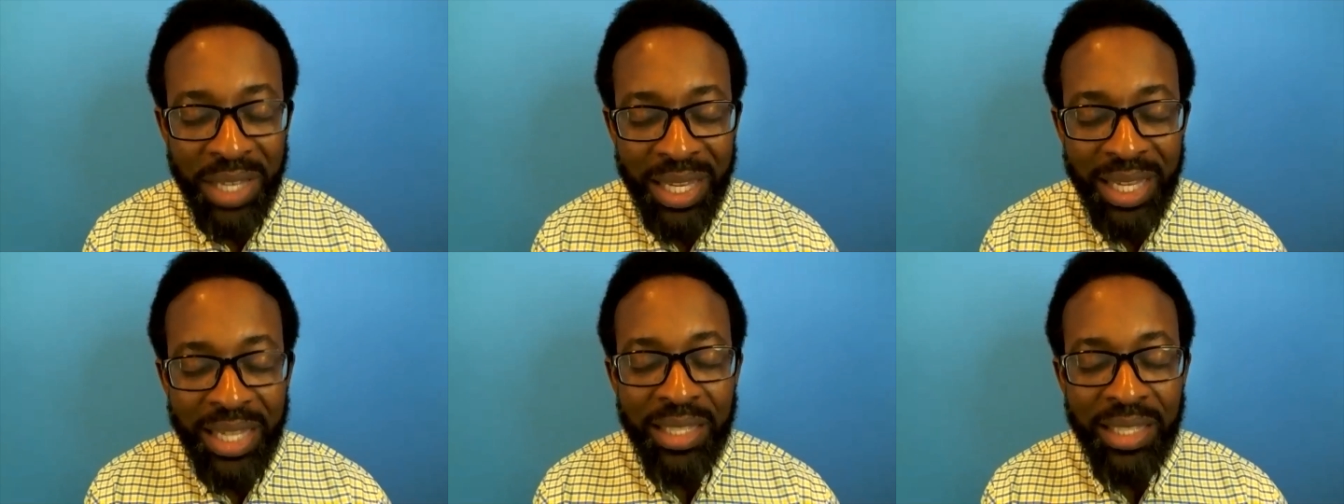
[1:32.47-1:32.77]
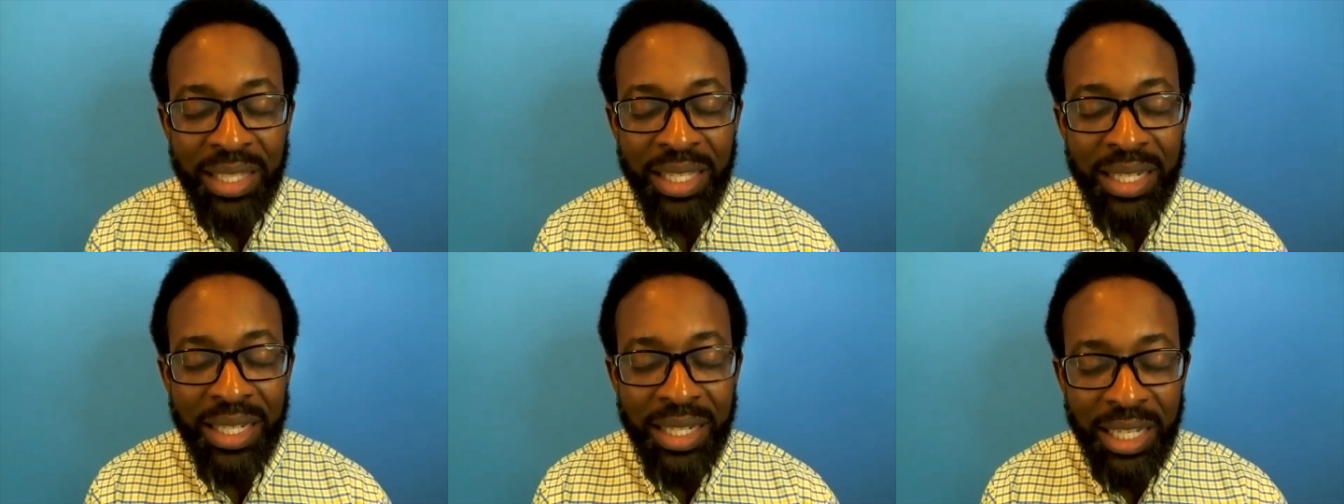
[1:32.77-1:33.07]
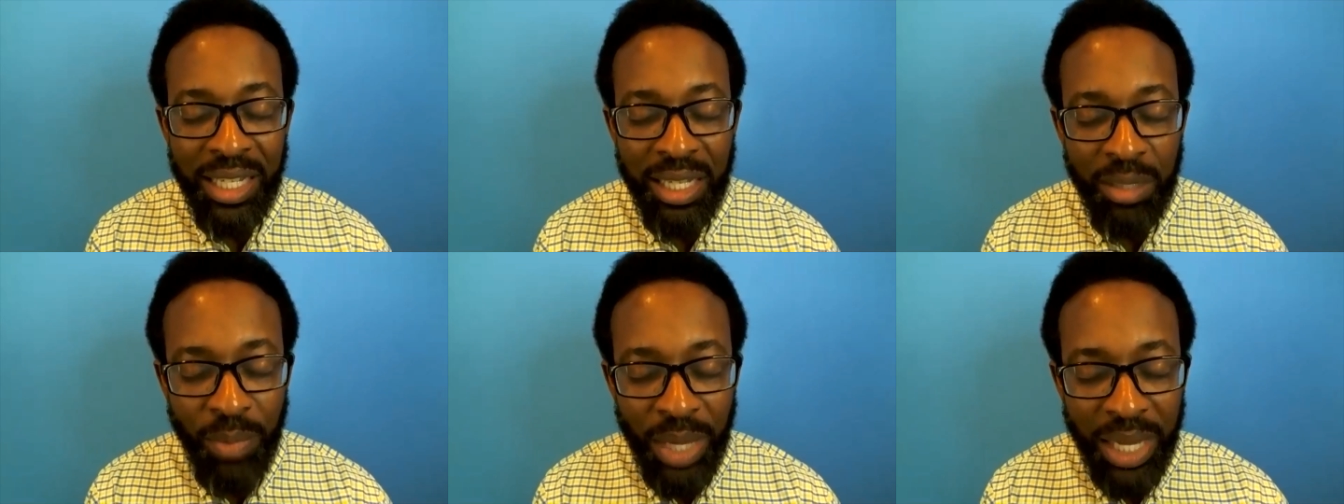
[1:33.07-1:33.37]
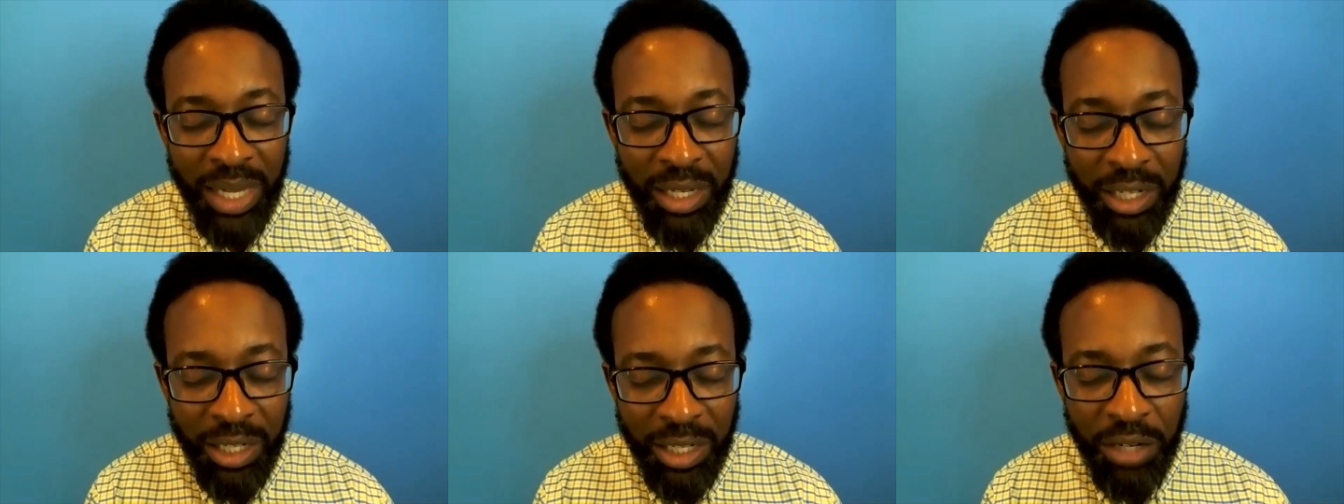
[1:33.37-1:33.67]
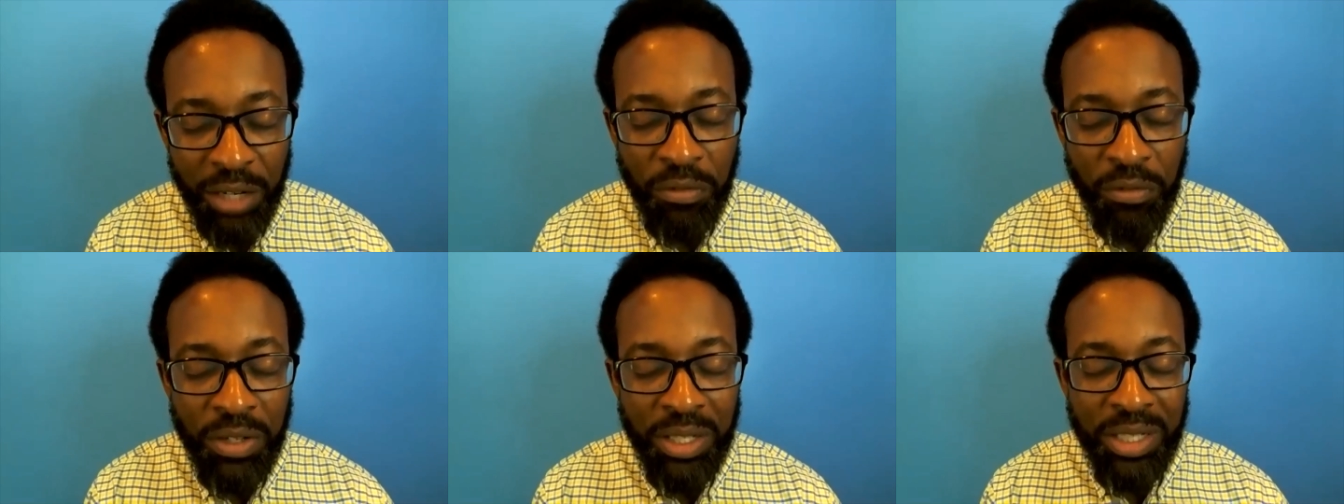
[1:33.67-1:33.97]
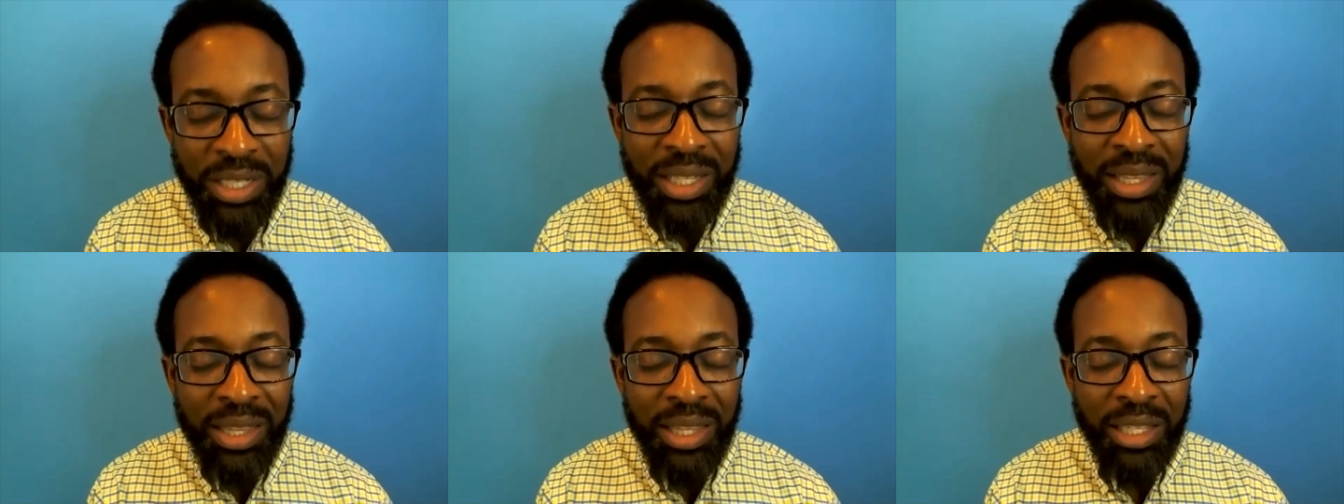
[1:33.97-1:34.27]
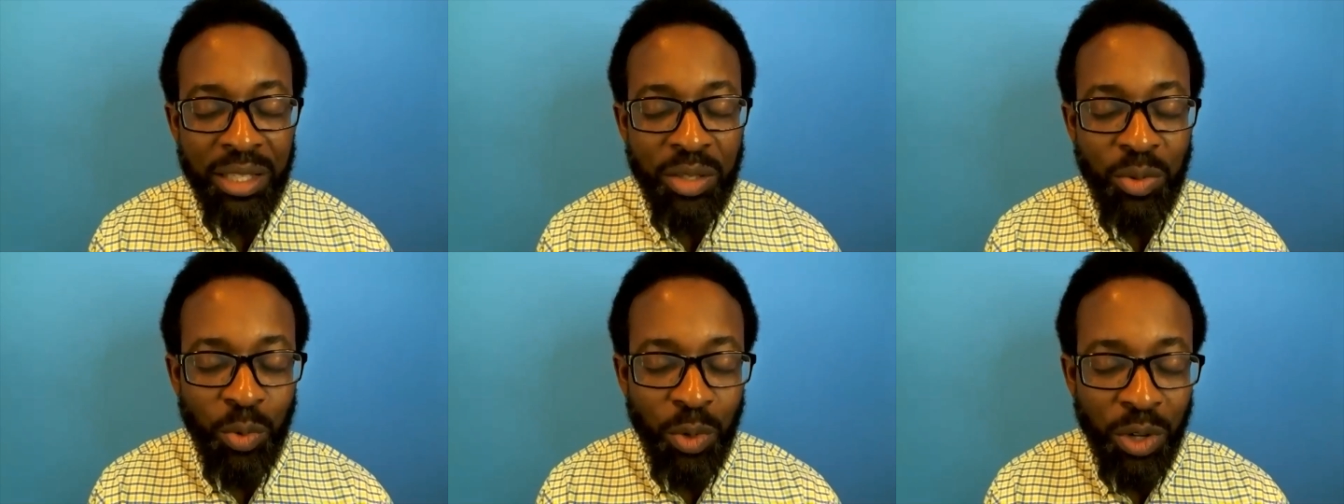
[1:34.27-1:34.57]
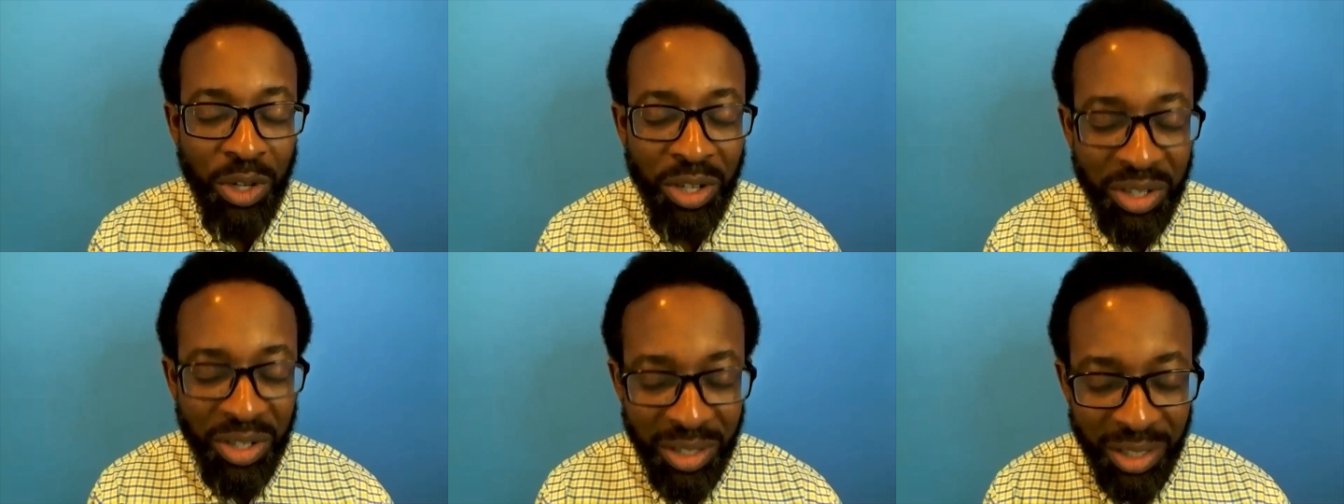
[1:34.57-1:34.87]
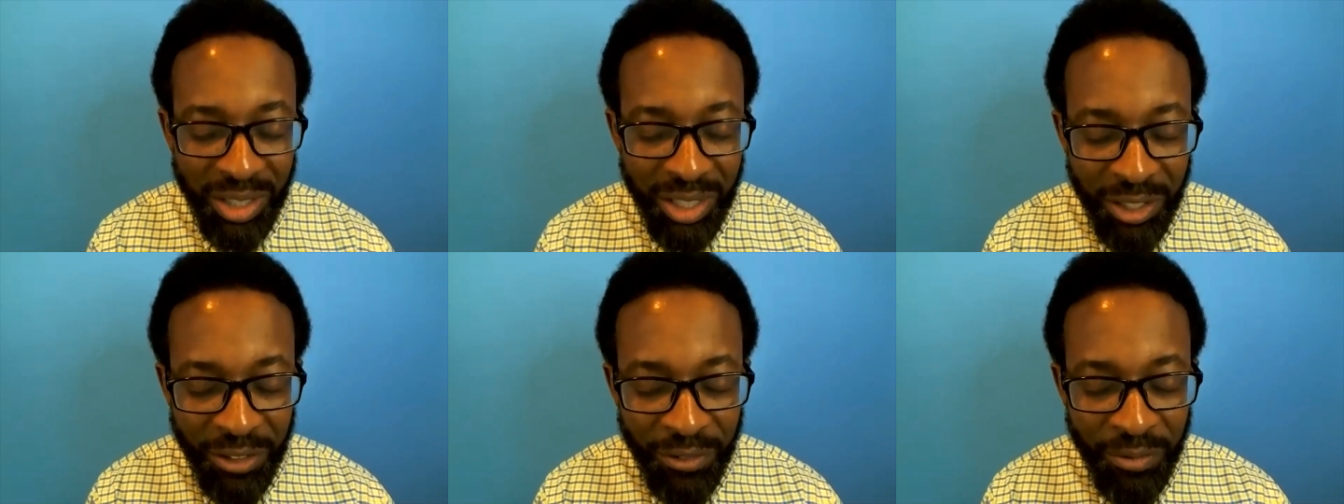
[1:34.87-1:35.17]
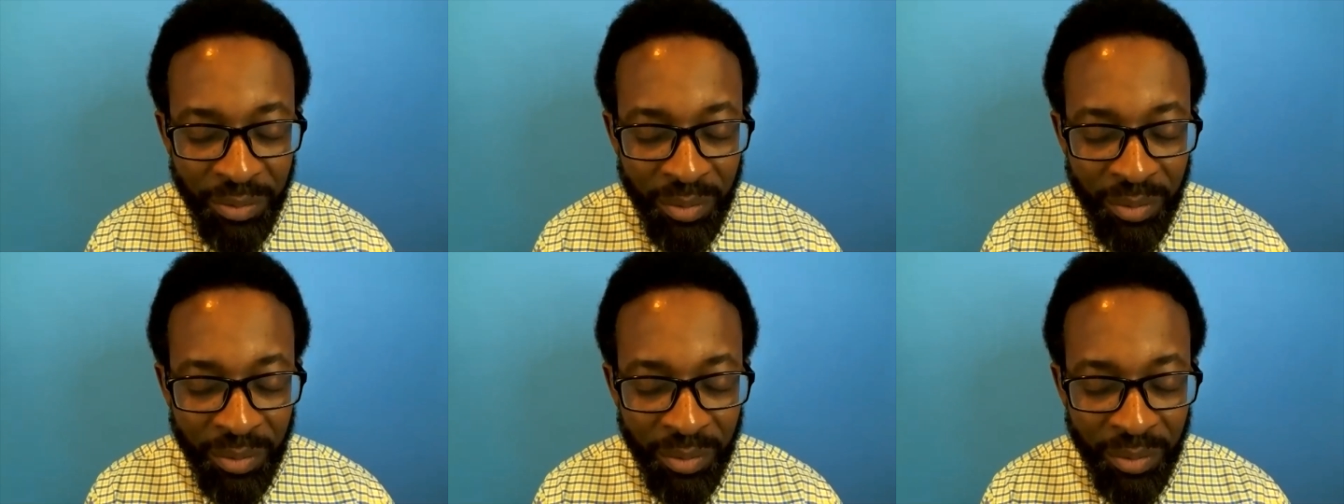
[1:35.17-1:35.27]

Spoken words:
is indeed making a difference in this world,